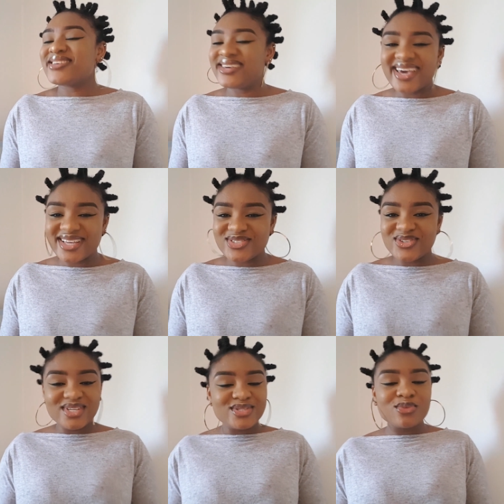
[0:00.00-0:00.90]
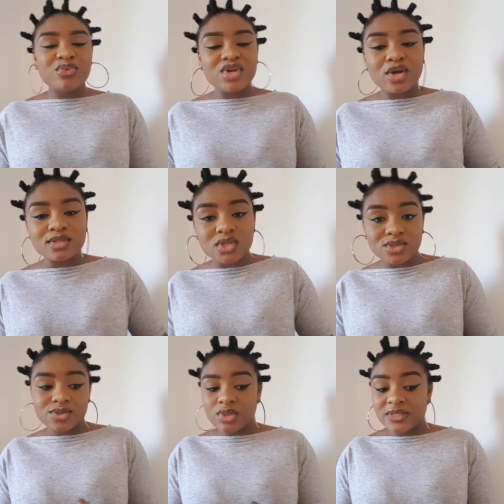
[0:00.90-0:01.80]
so yes you need to bring a
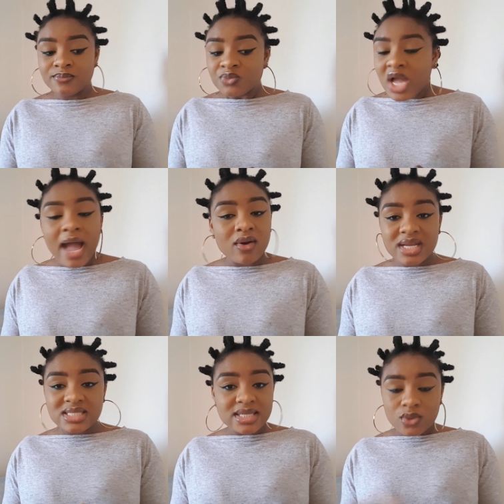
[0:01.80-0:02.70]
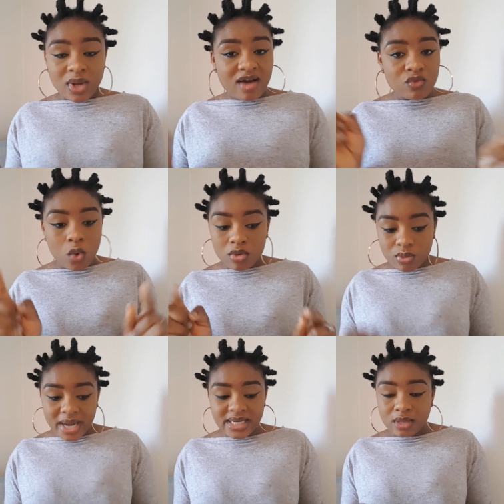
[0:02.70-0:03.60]
sunscreen i honestly don't have one
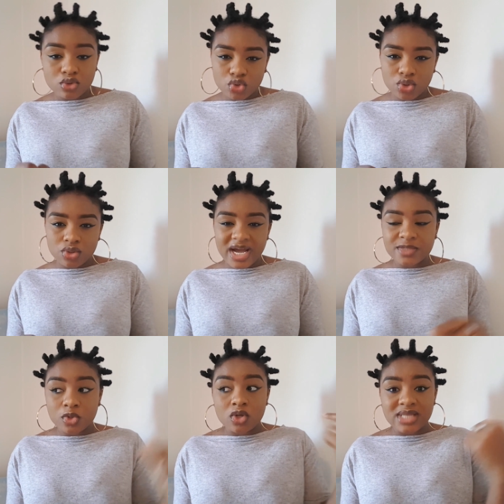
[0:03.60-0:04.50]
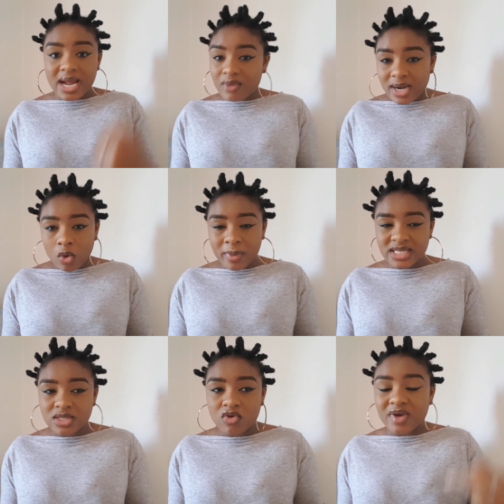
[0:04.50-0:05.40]
right now to show you guys because i ran out
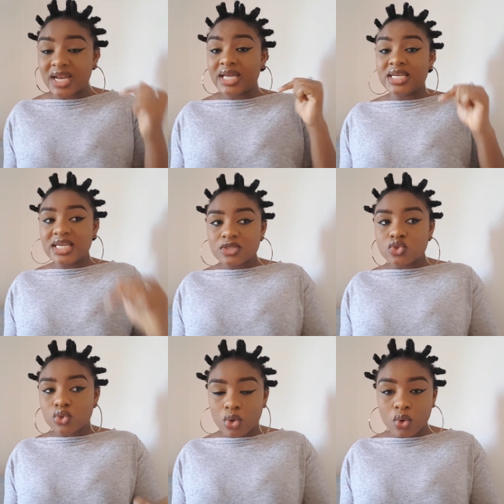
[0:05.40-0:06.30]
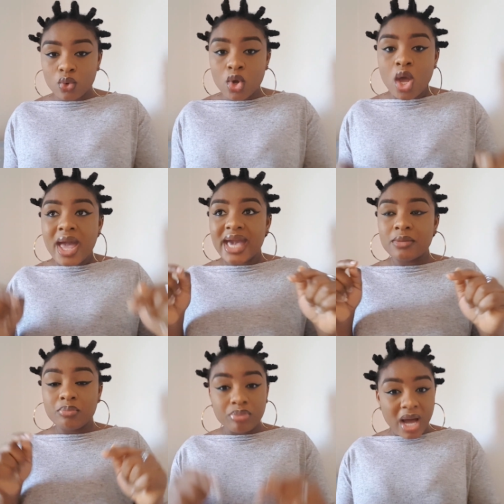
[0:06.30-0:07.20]
myself and i need to go
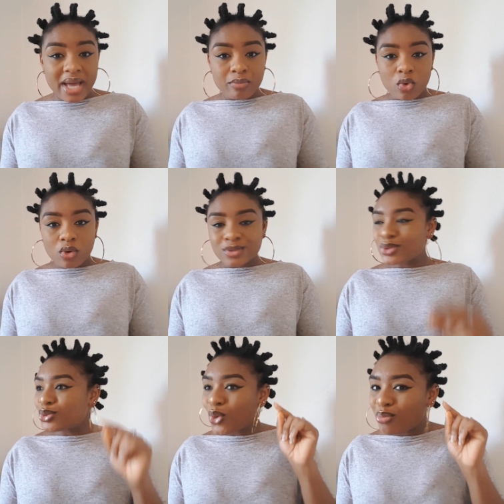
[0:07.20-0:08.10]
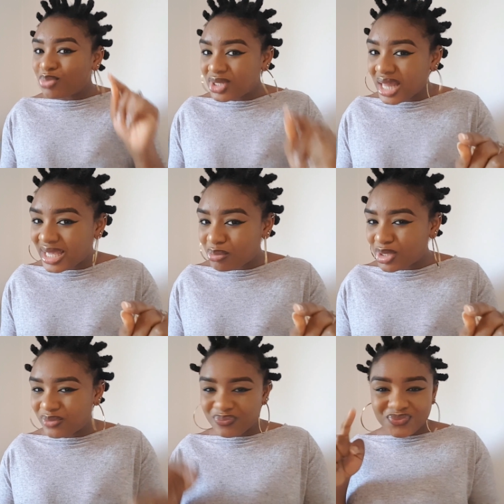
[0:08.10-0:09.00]
and buy more so don't be like
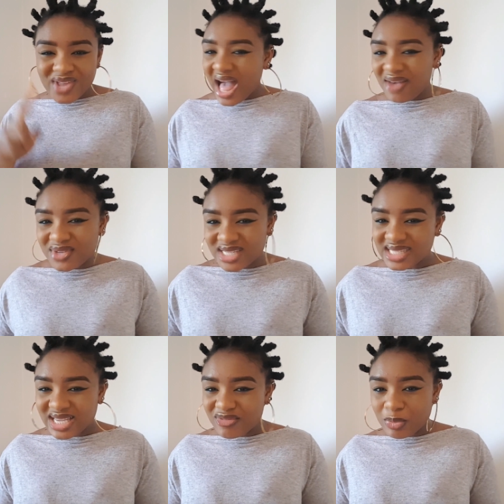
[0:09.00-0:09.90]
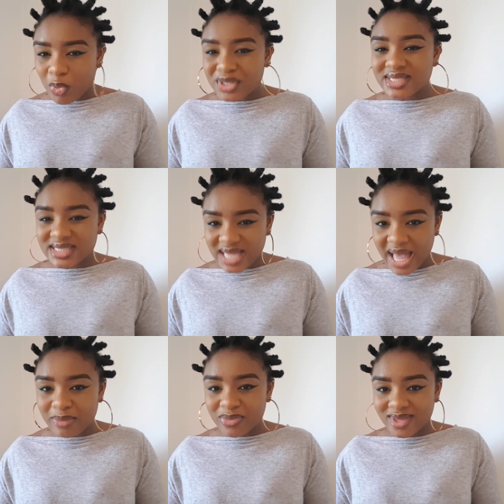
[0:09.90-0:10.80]
me have it at every point in
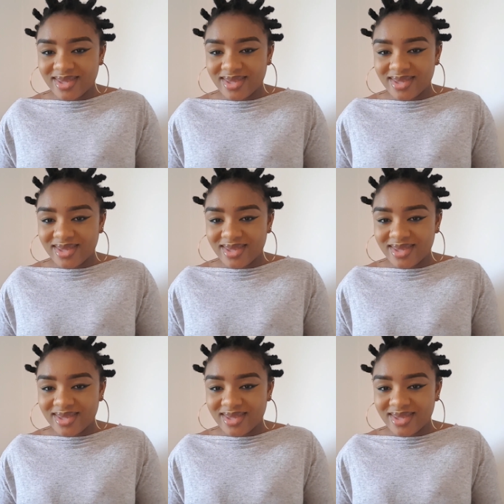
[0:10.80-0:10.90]
time